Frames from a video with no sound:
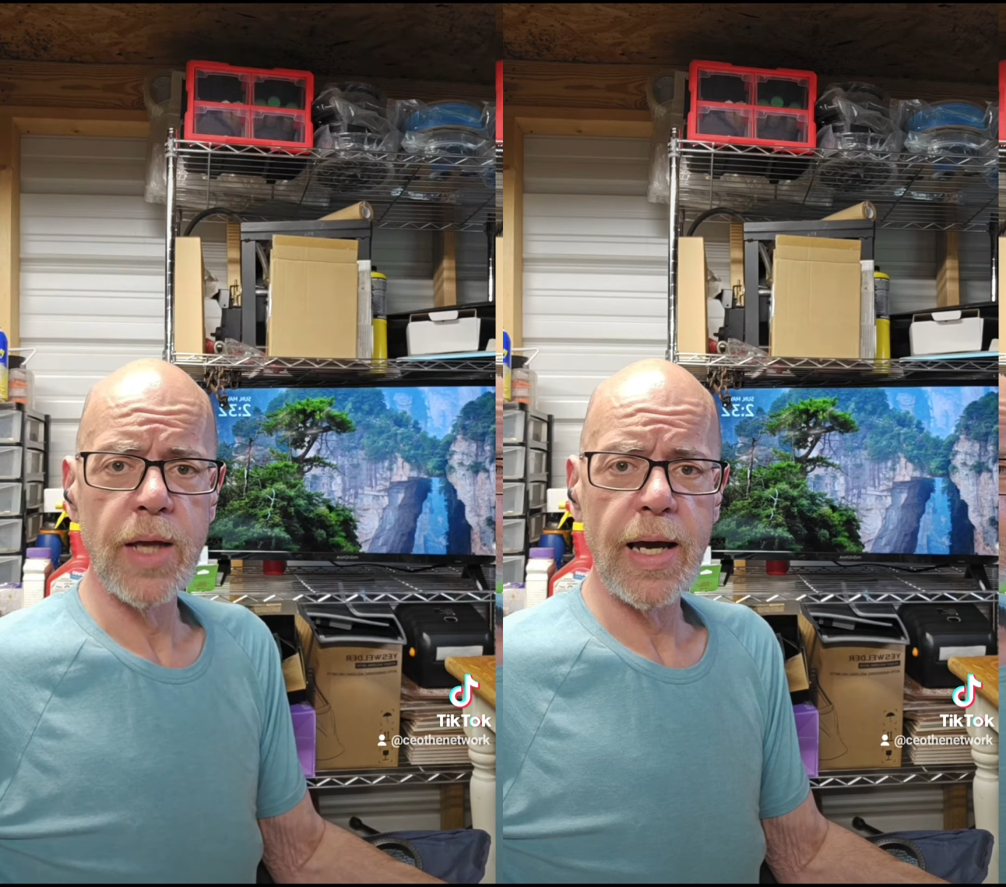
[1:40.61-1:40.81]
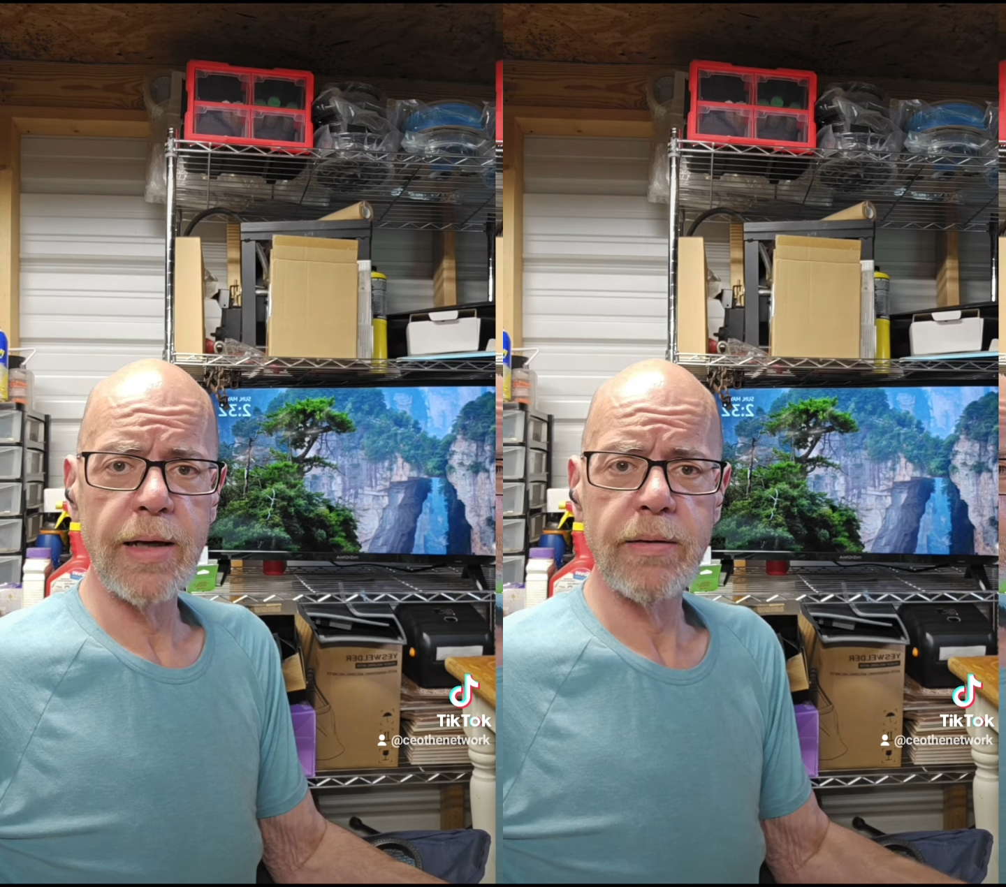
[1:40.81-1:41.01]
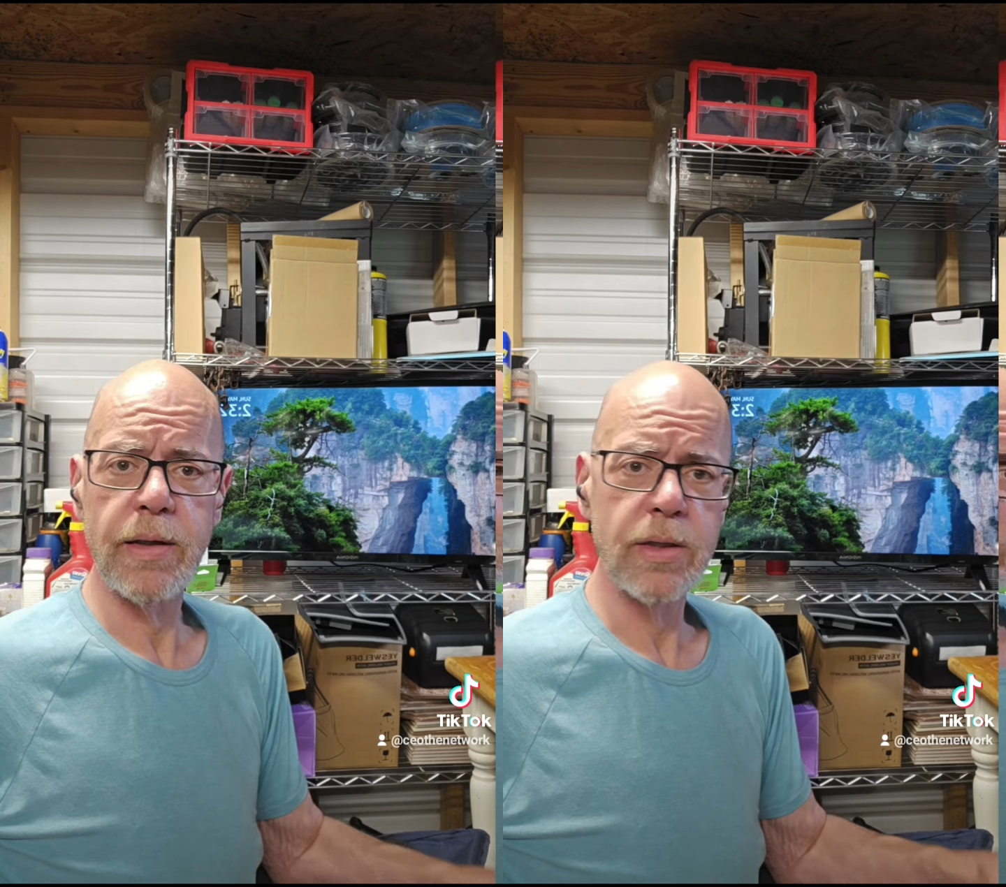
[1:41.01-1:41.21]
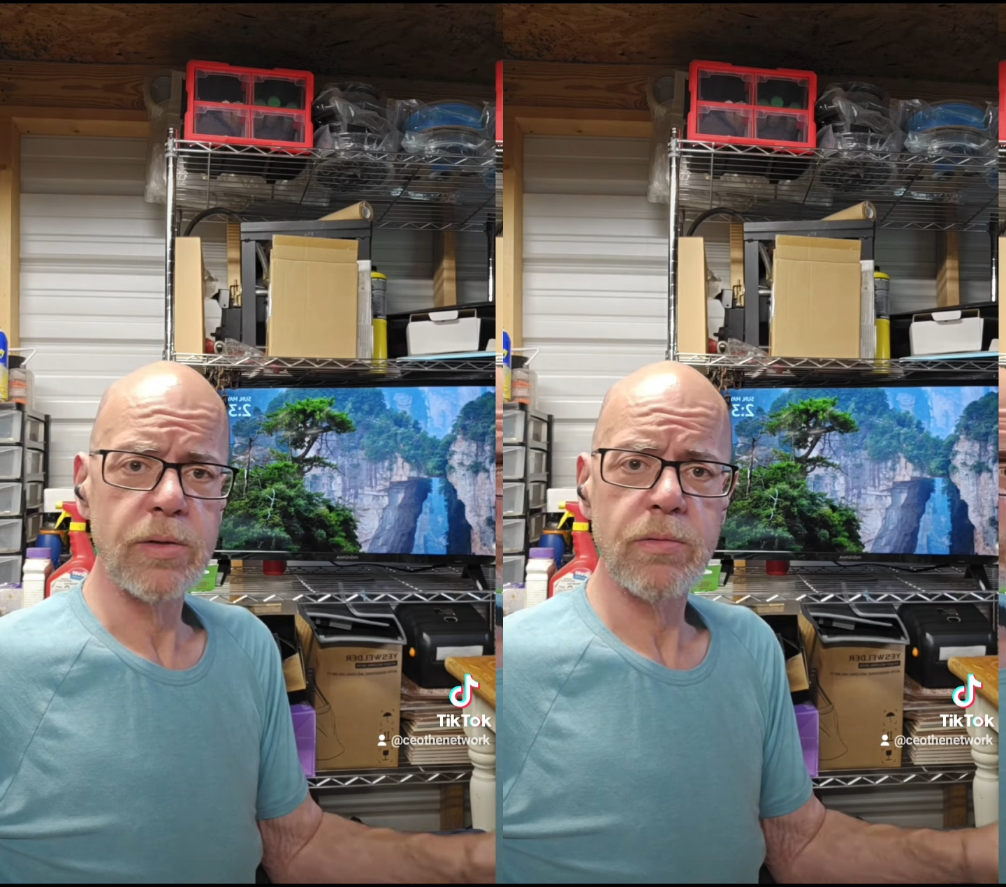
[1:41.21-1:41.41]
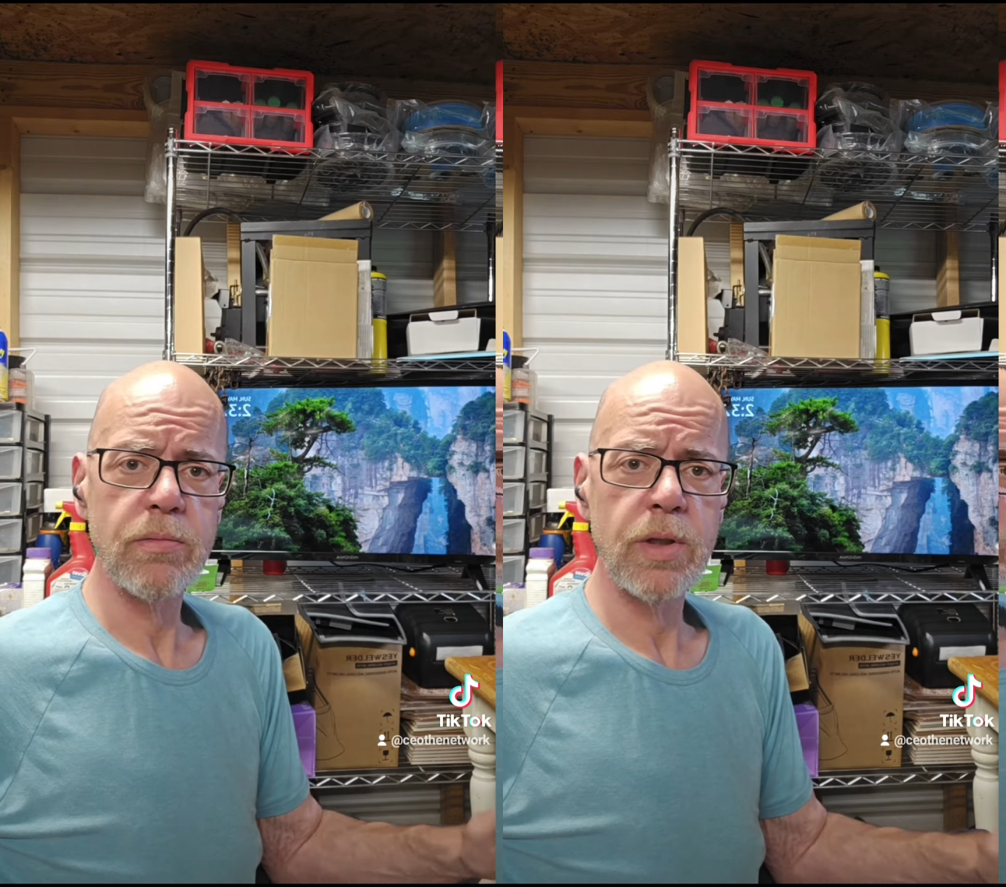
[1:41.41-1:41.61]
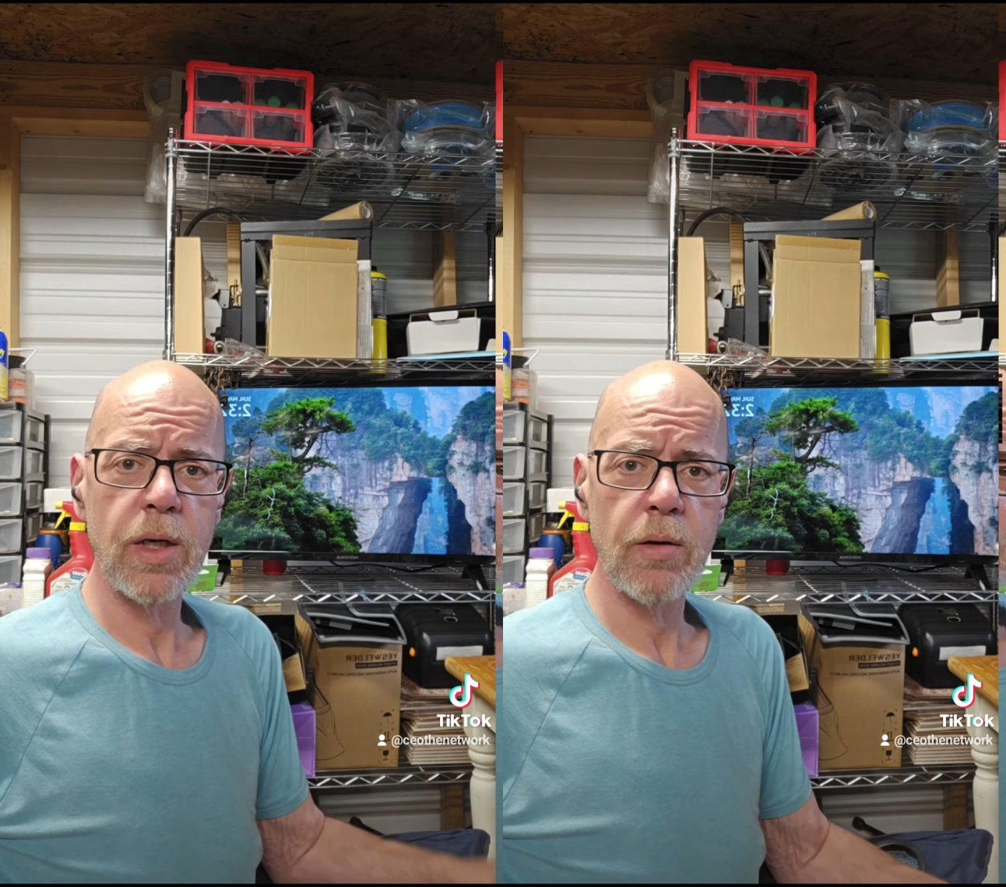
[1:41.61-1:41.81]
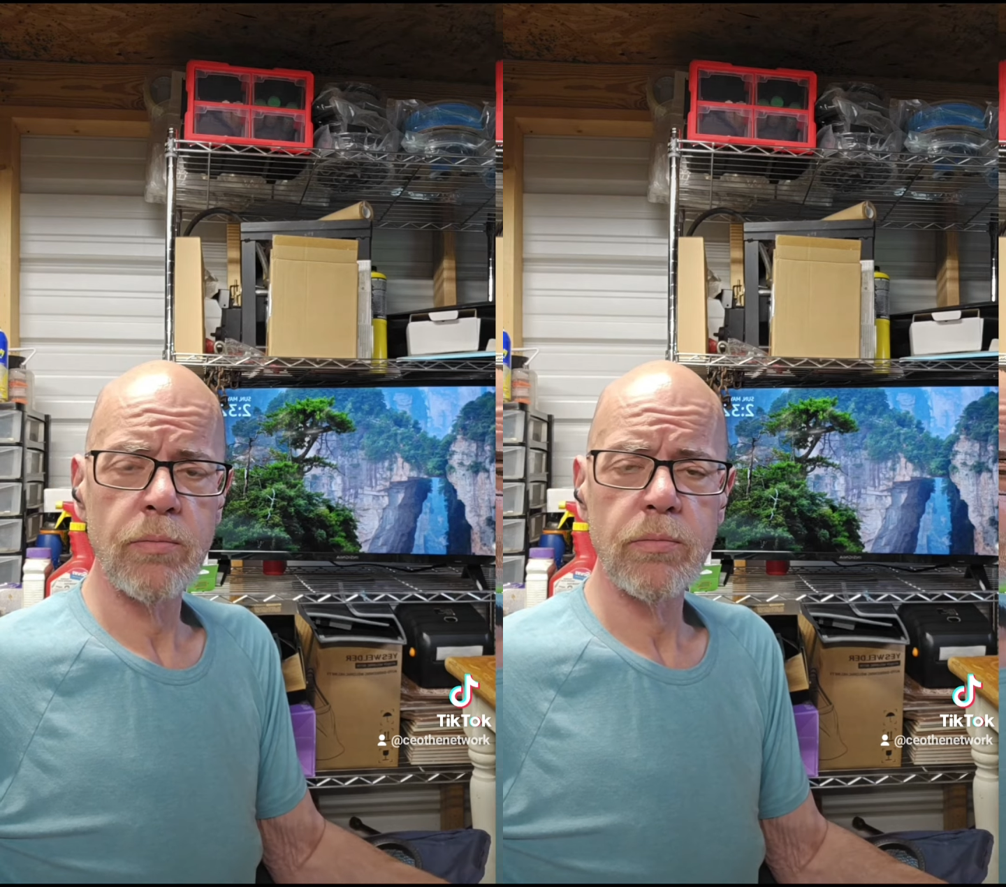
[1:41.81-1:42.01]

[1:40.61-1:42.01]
that as, you know,